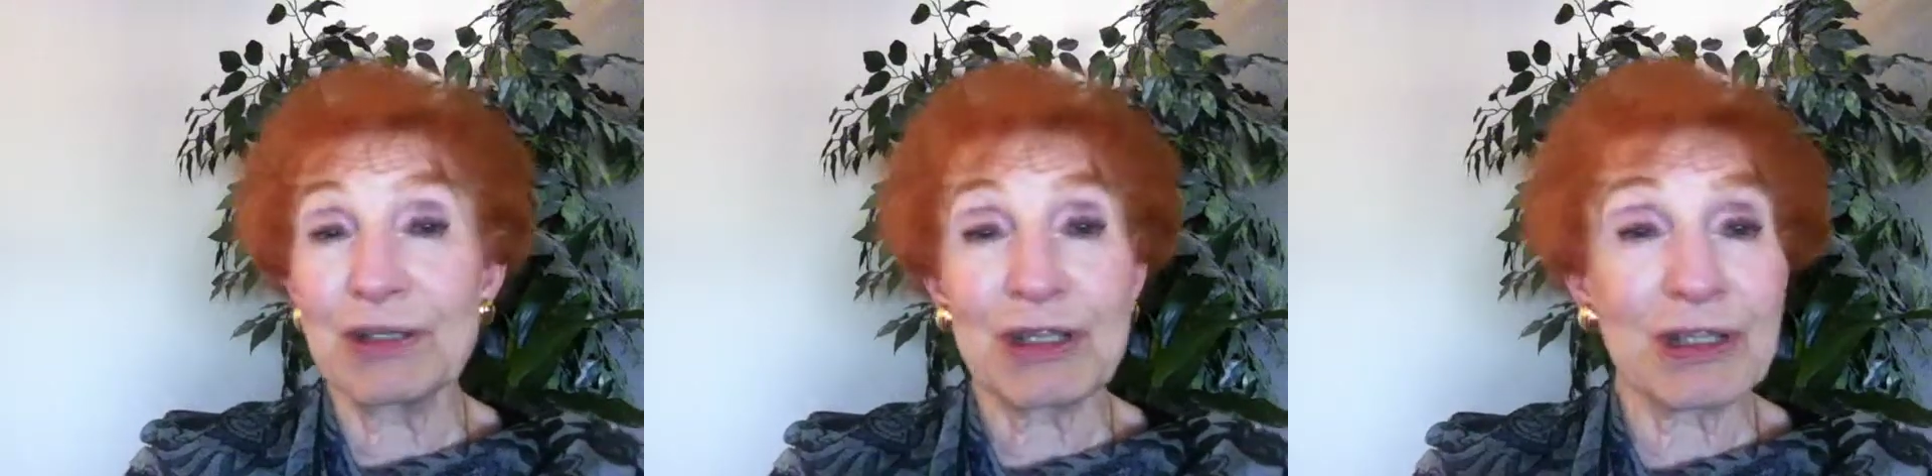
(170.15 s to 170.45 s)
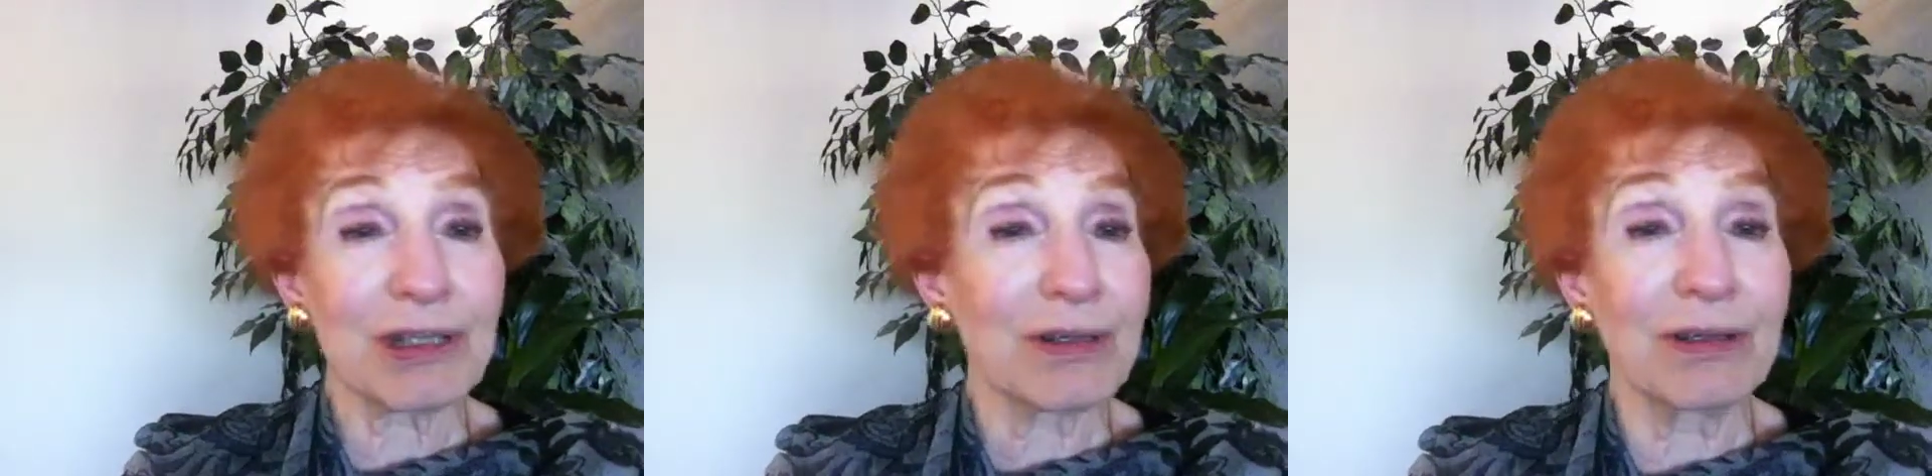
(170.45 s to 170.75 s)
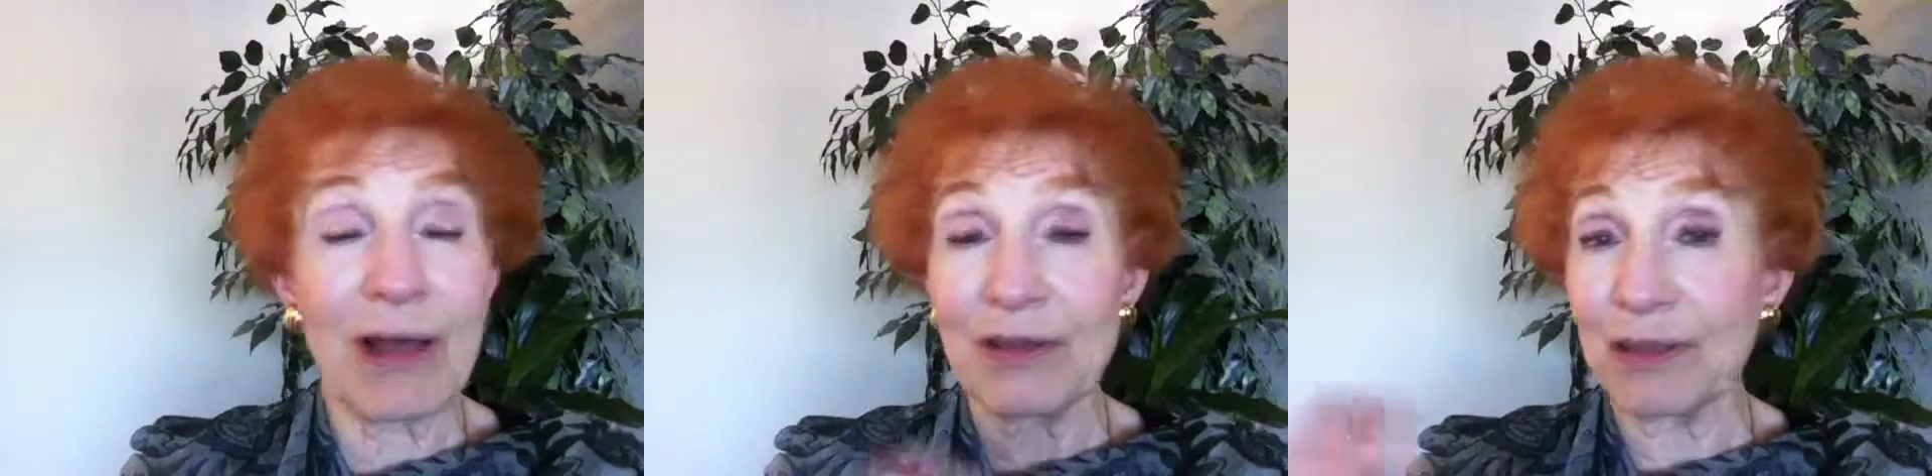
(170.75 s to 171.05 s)
just
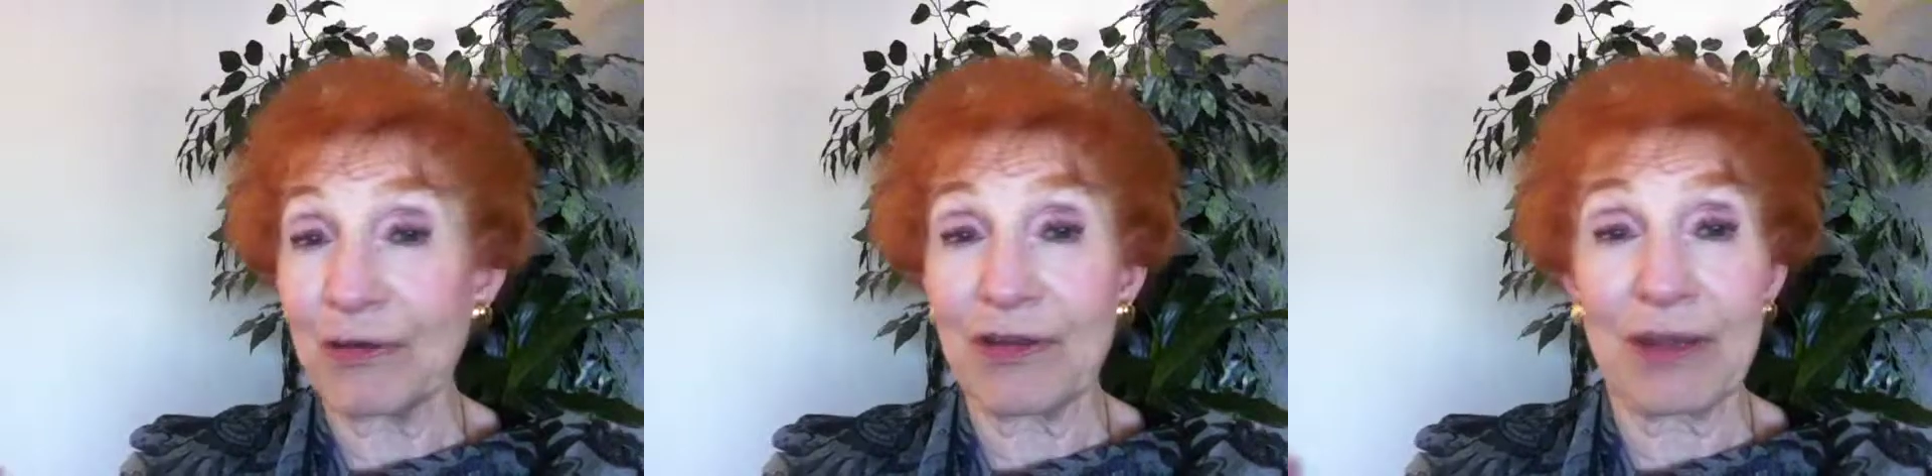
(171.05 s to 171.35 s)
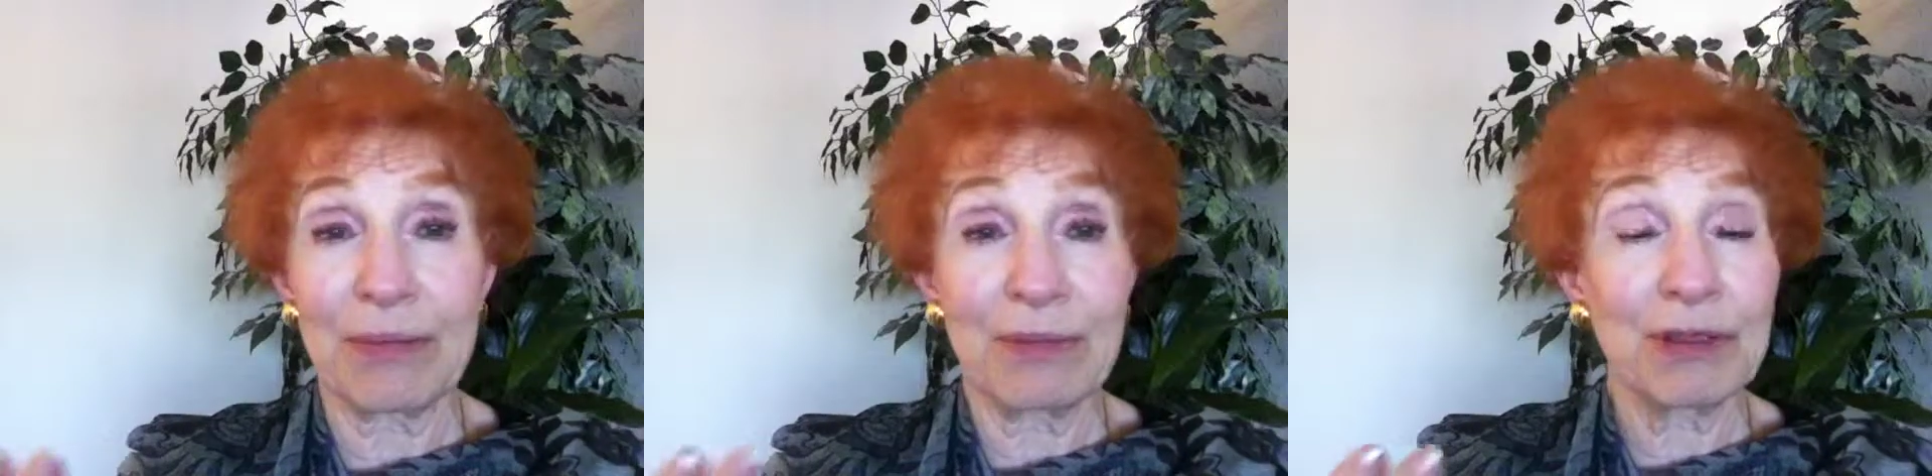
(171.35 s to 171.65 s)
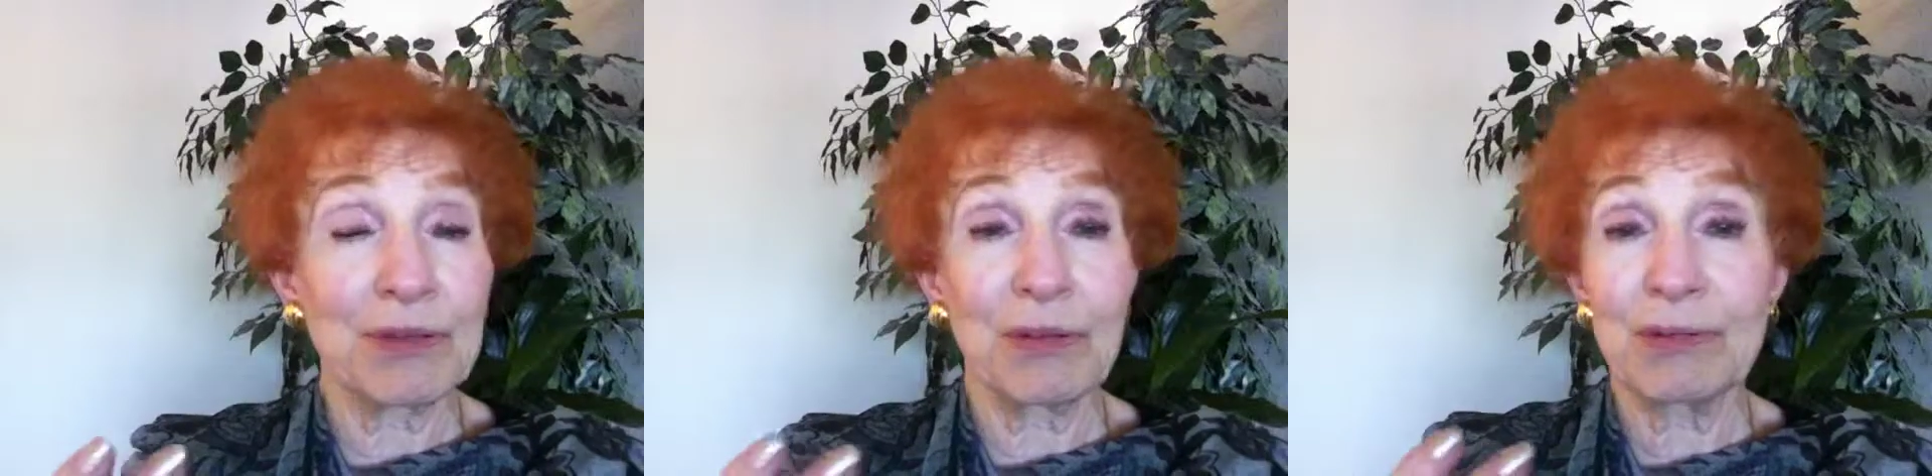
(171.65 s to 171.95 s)
gloss over them
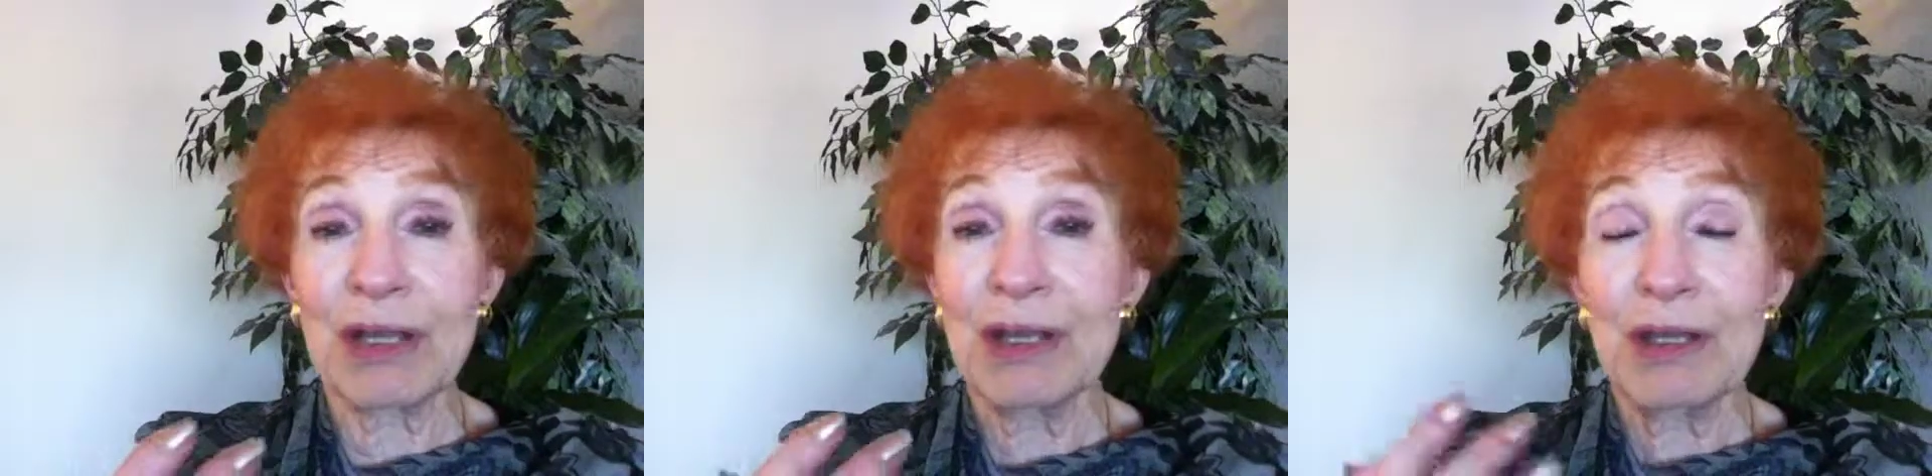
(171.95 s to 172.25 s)
and you won't